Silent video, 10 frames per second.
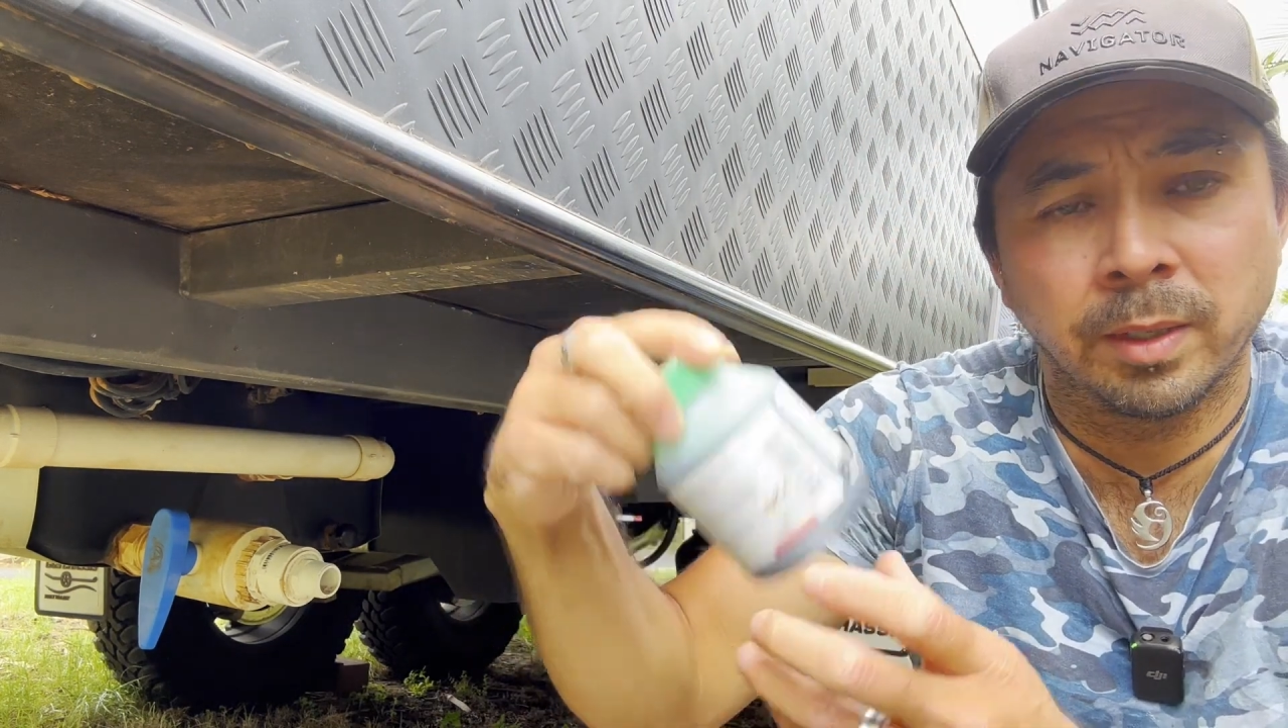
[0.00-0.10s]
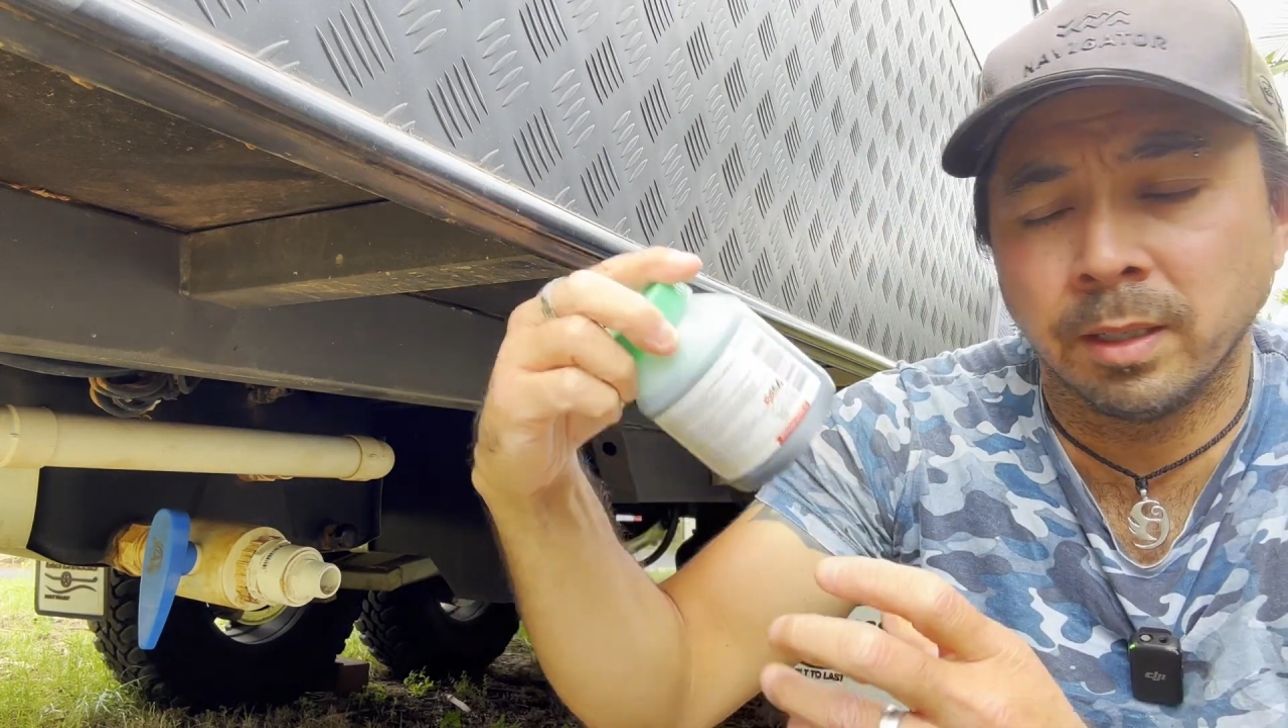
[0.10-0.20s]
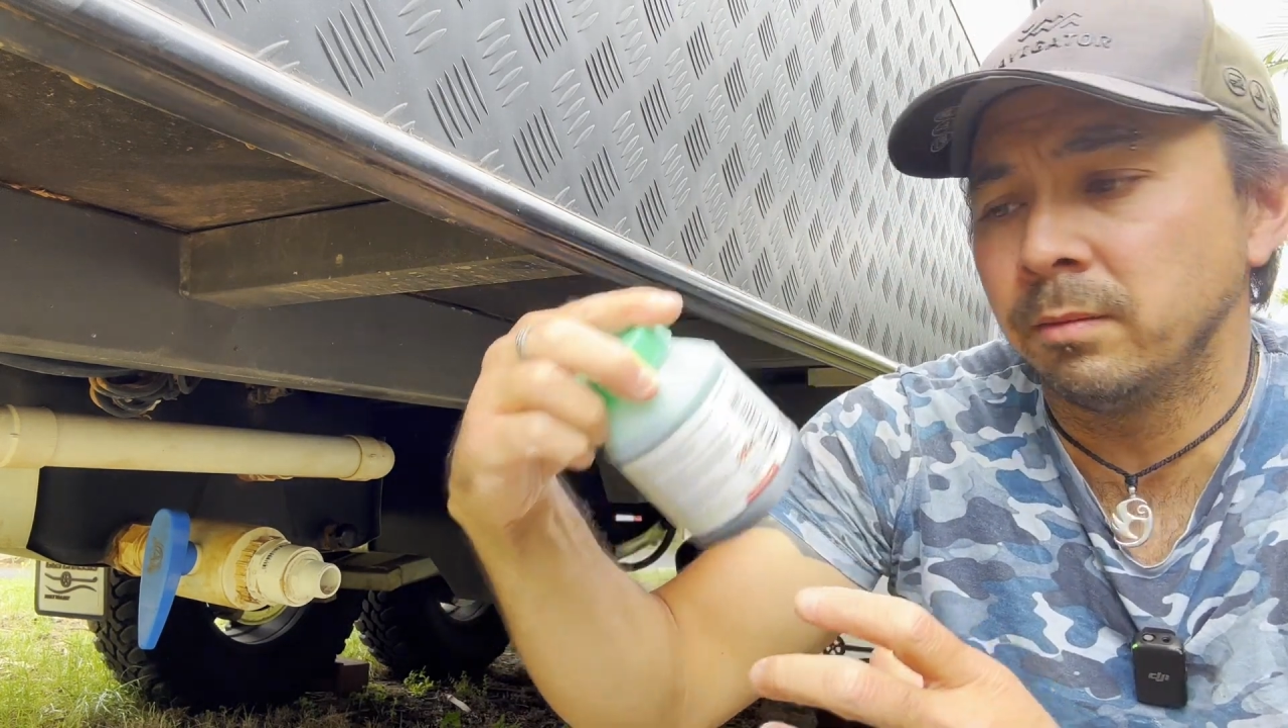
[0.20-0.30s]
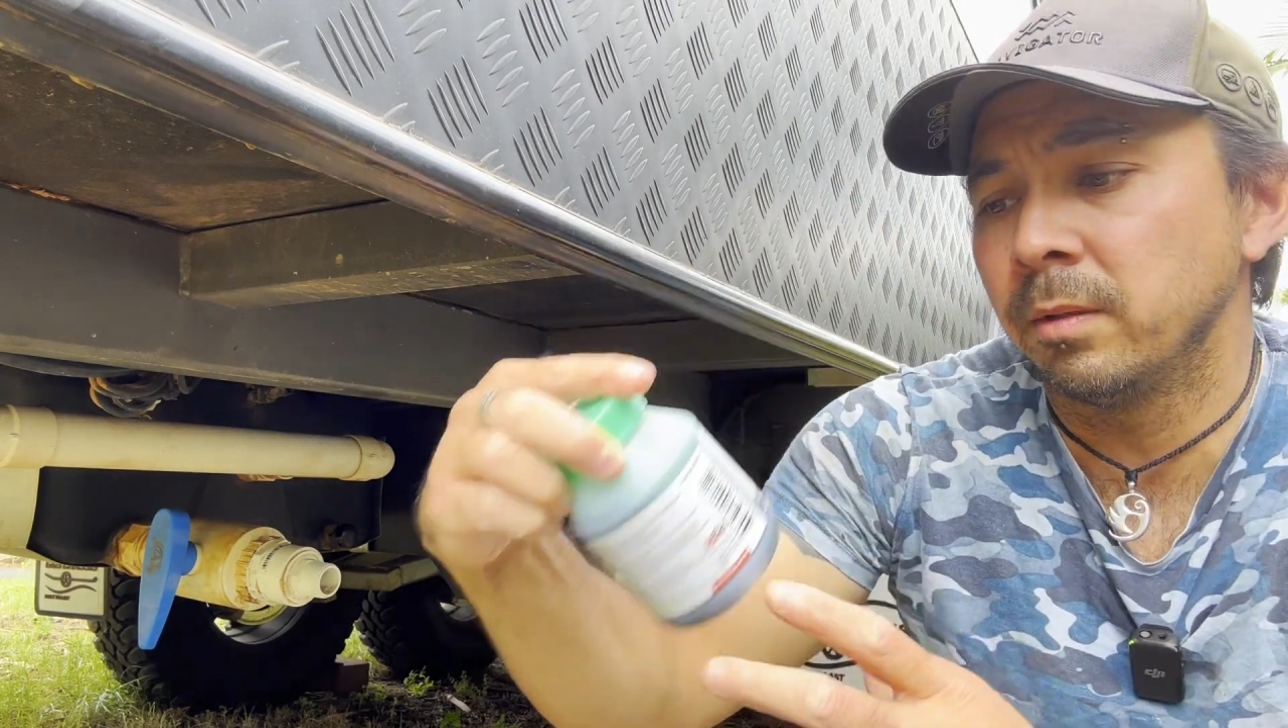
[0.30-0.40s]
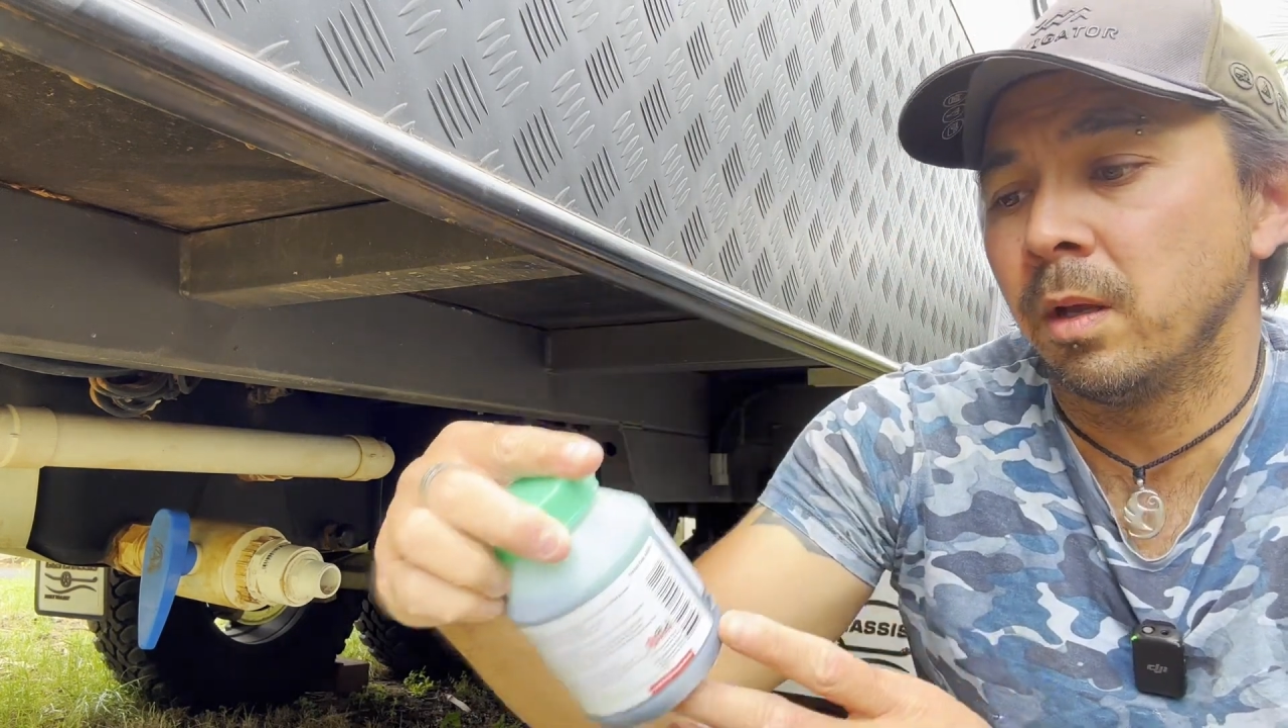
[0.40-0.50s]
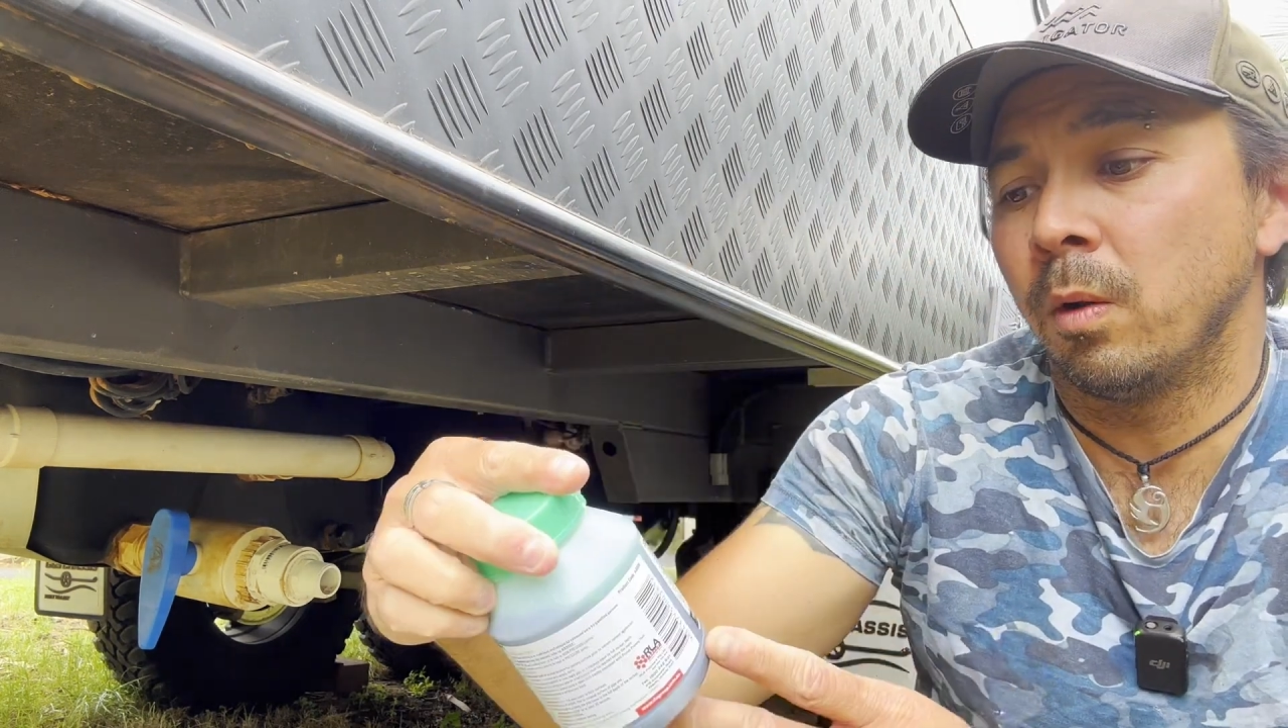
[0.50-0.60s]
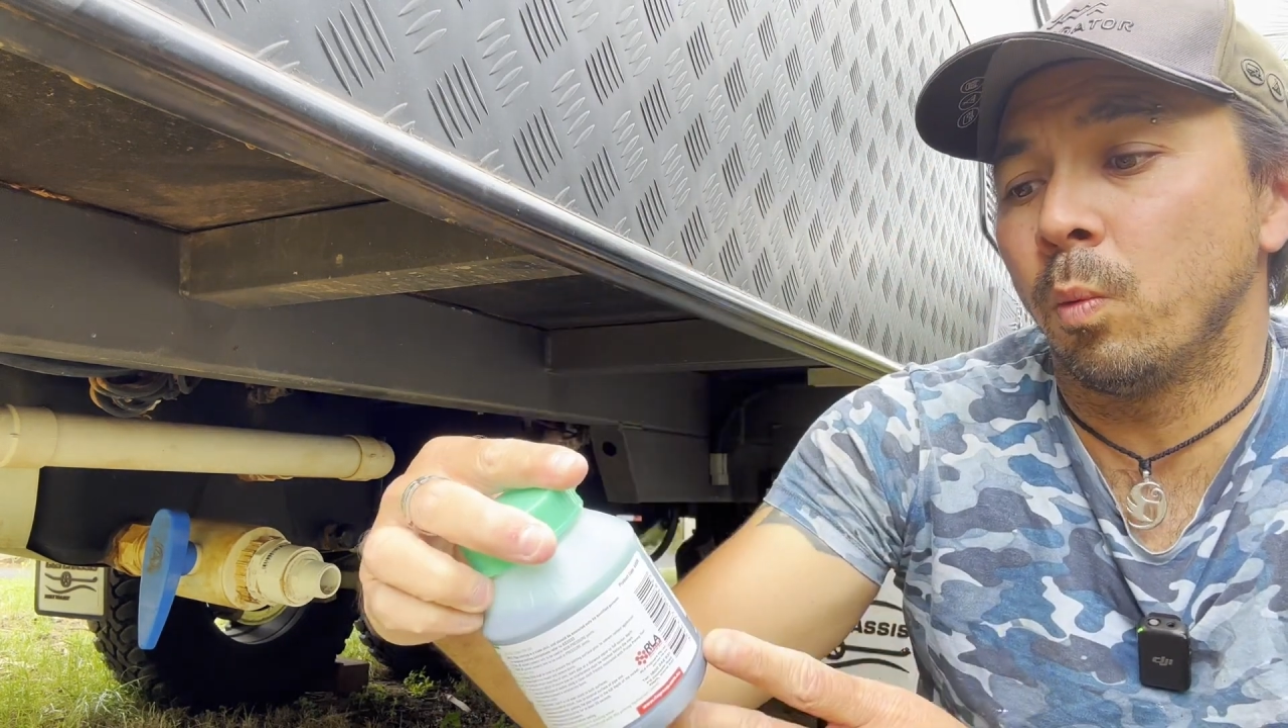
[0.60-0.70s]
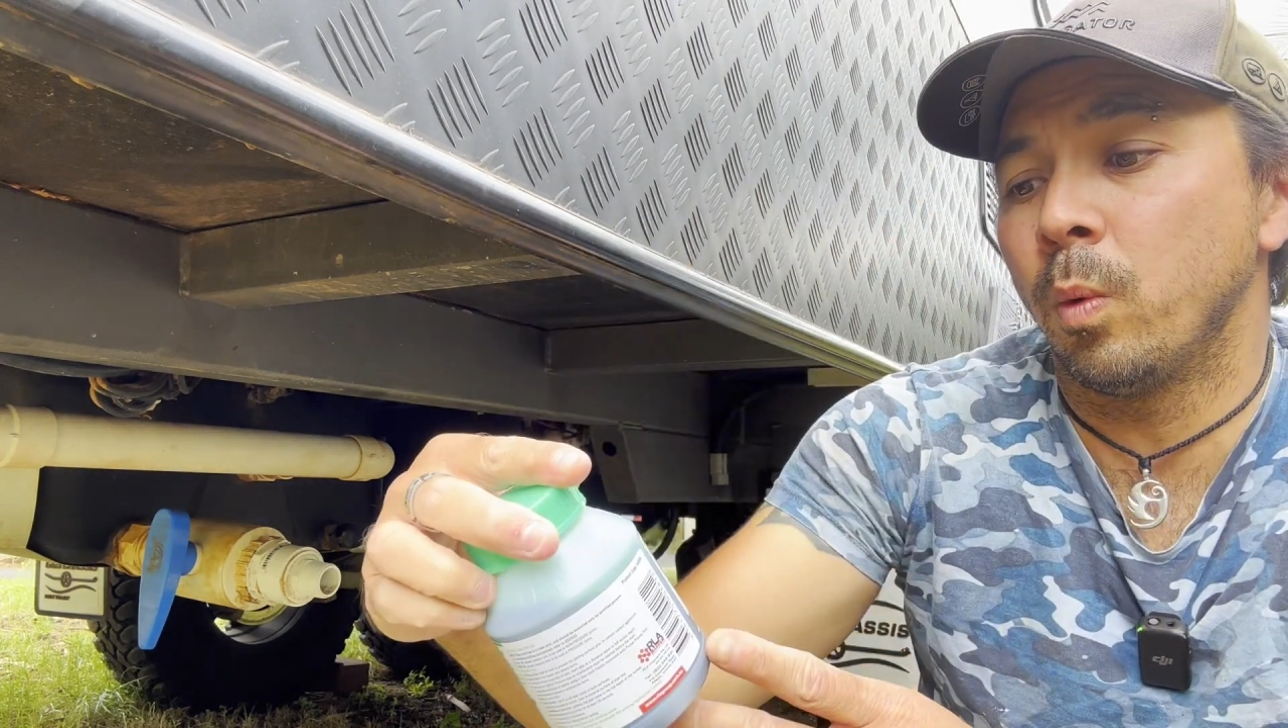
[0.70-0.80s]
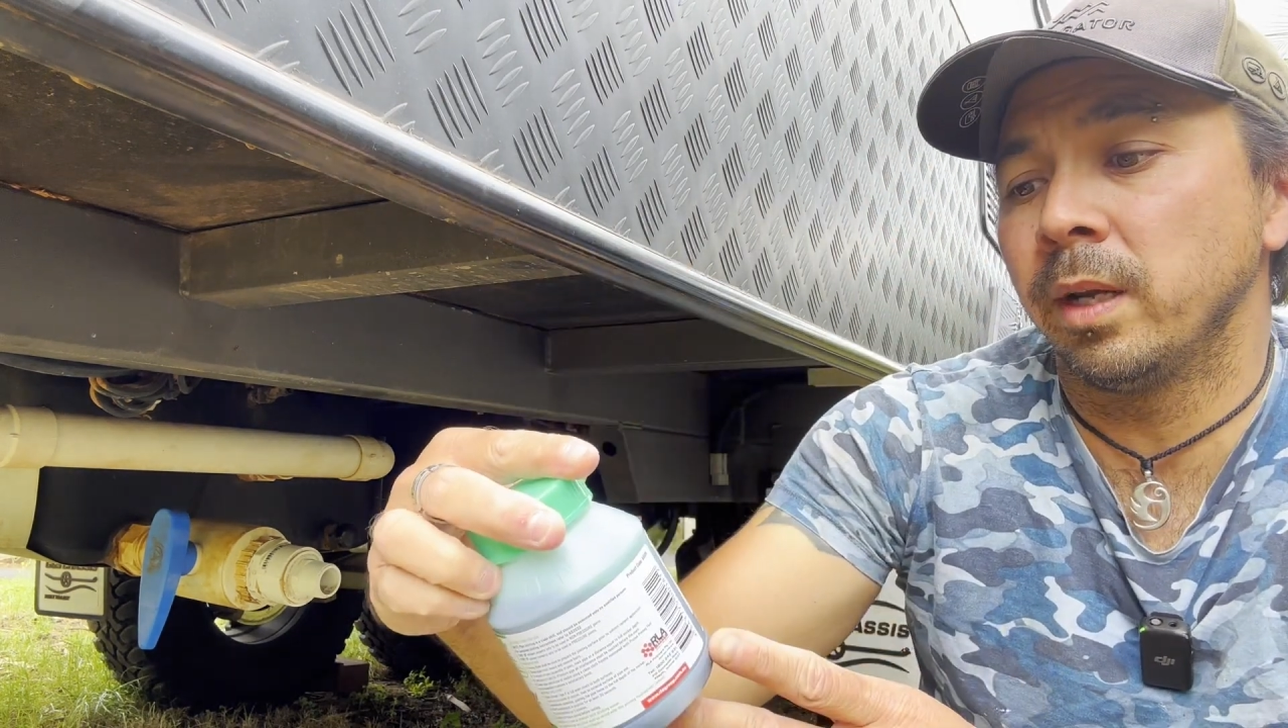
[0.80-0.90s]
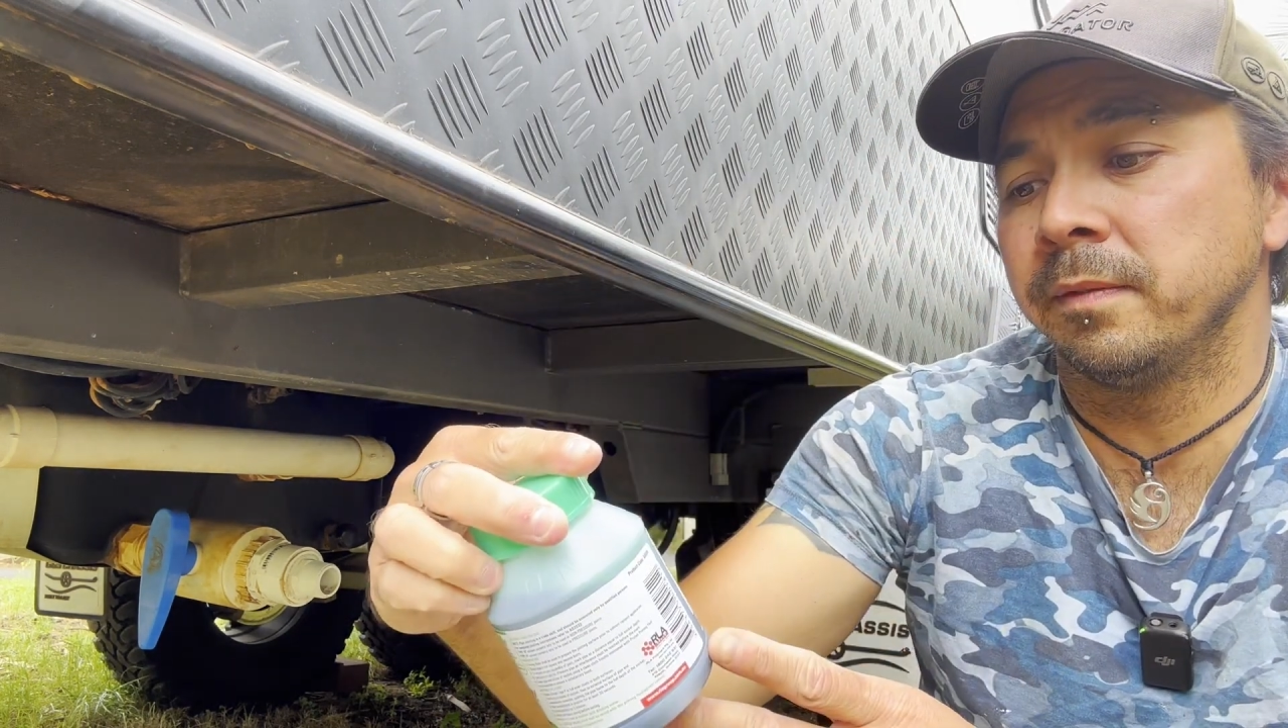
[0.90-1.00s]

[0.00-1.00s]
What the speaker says: Well, one